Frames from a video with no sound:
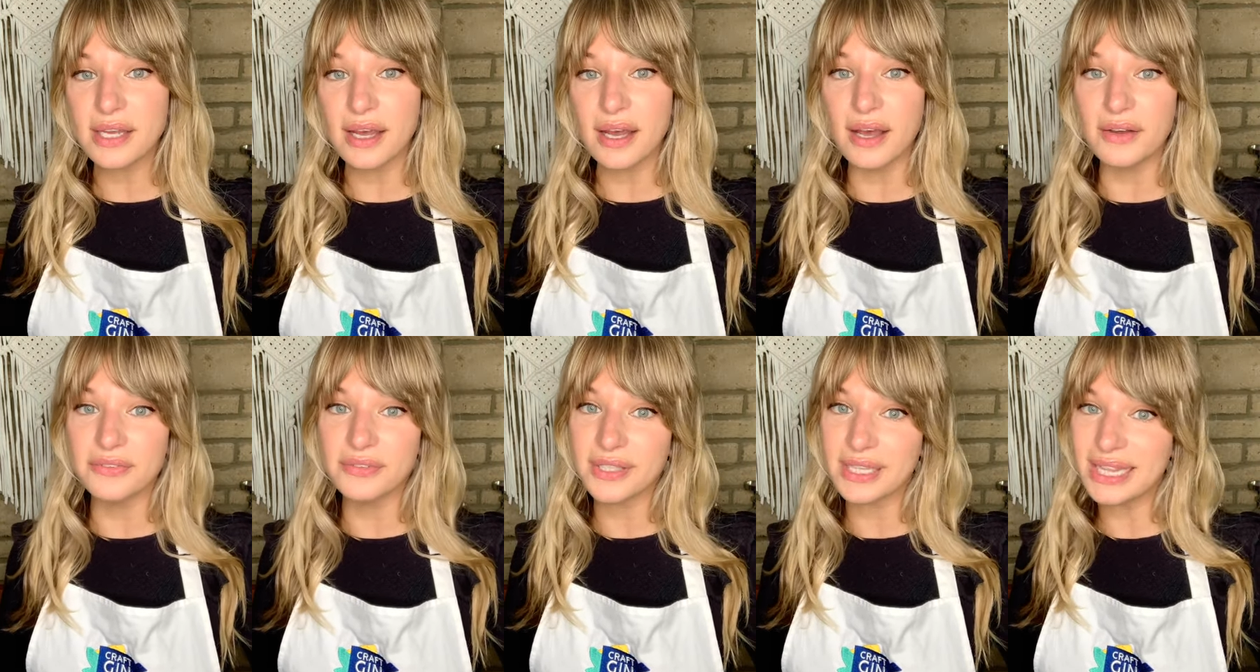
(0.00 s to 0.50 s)

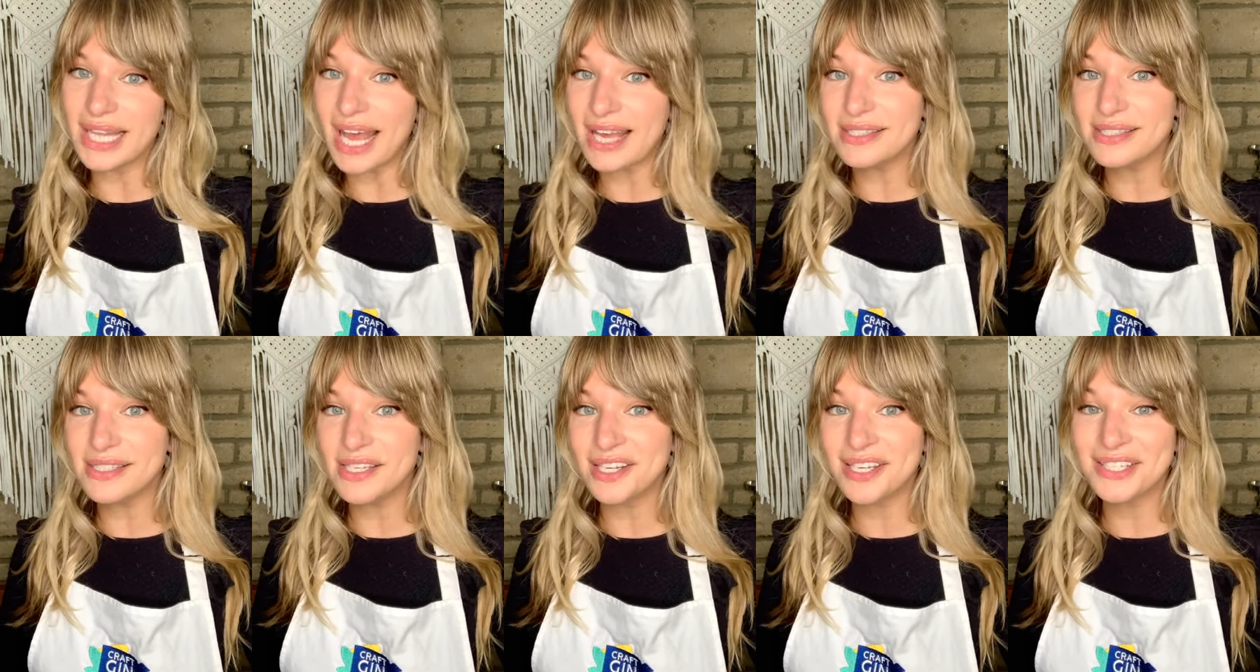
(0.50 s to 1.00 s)
of
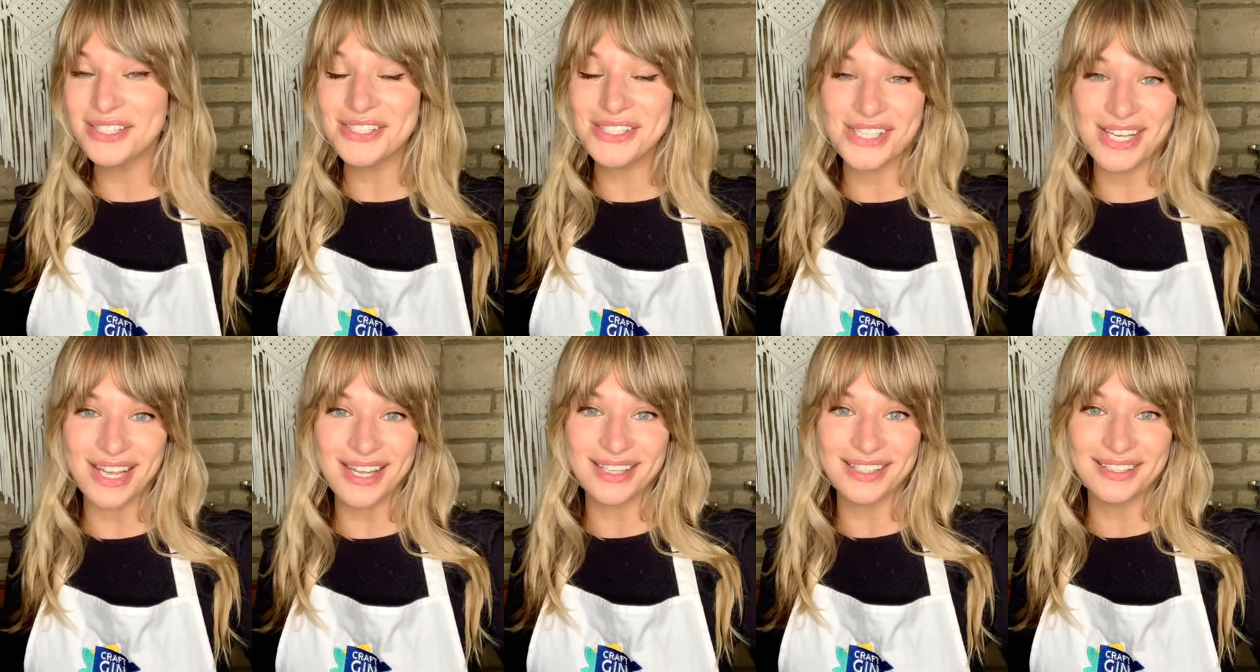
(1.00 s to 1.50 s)
classic
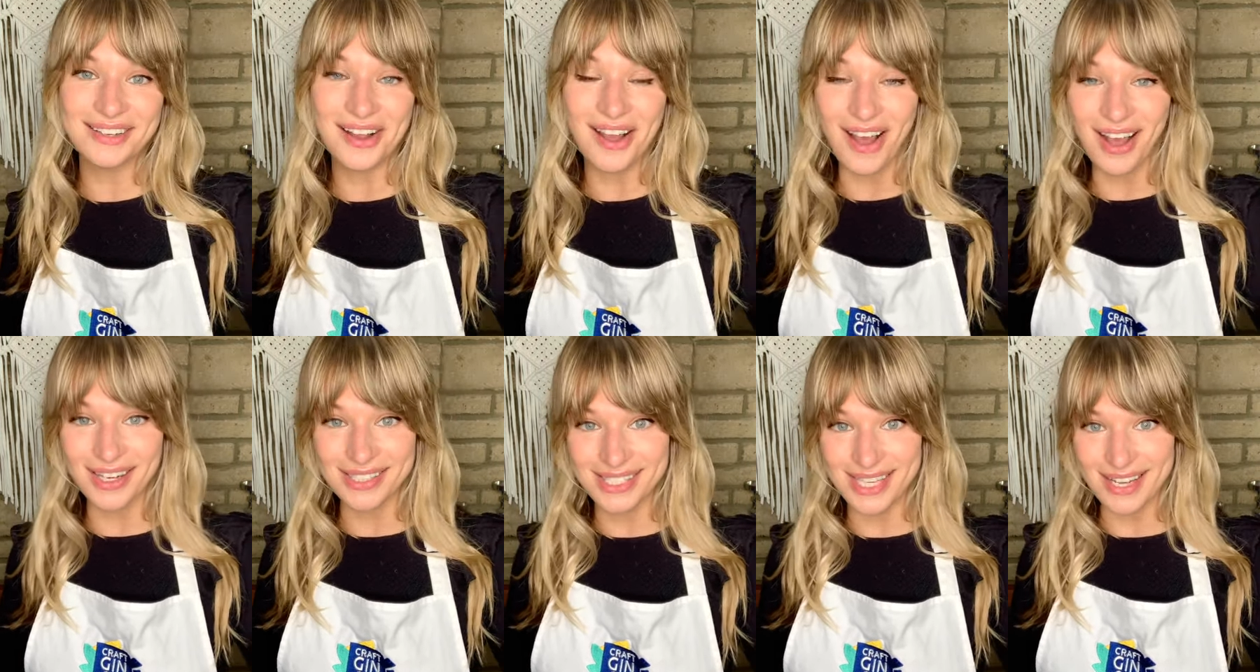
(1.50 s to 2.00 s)
gin
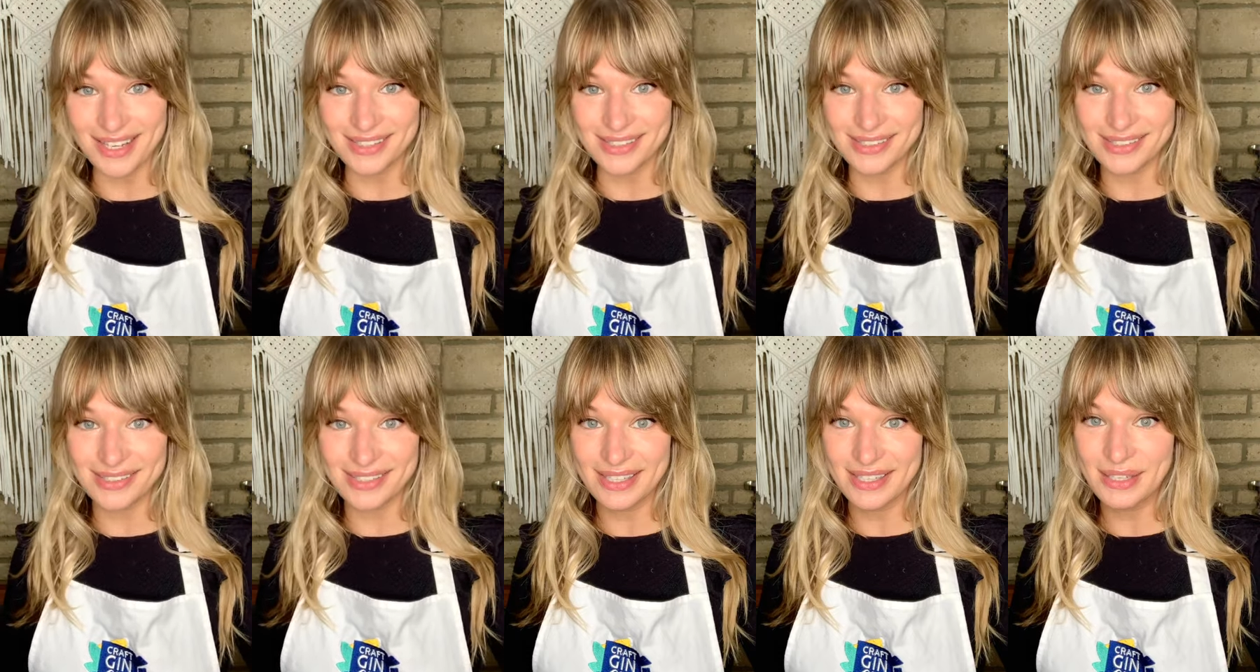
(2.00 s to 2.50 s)

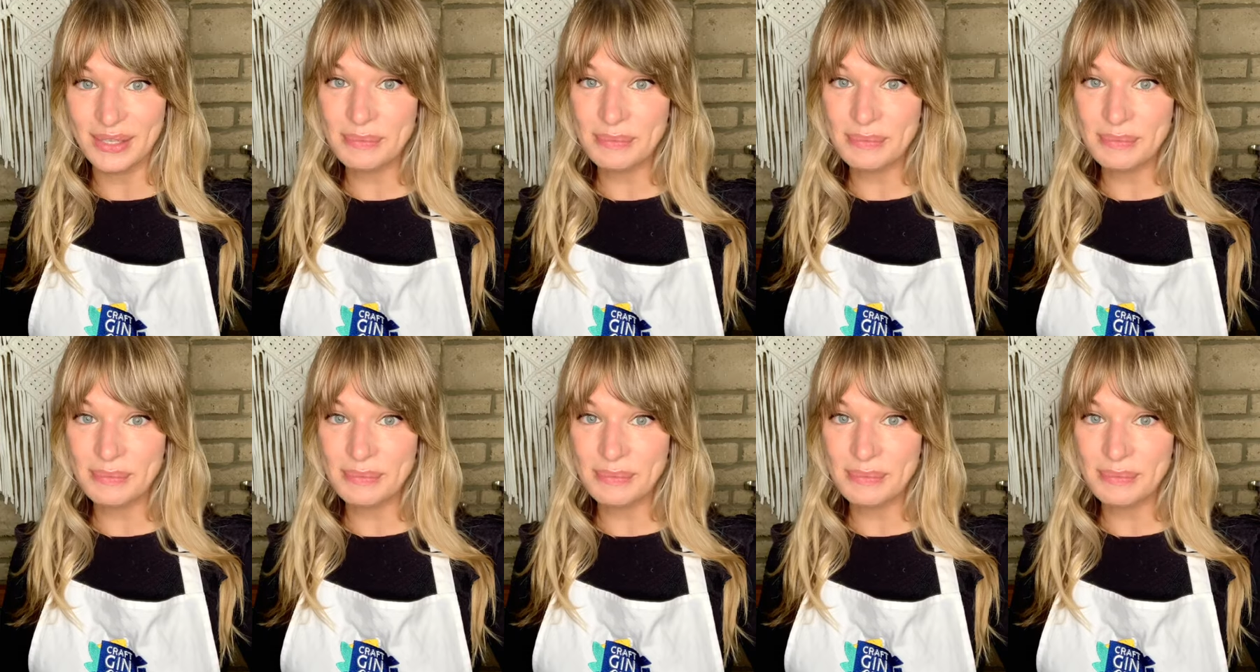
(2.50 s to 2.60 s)
cocktails.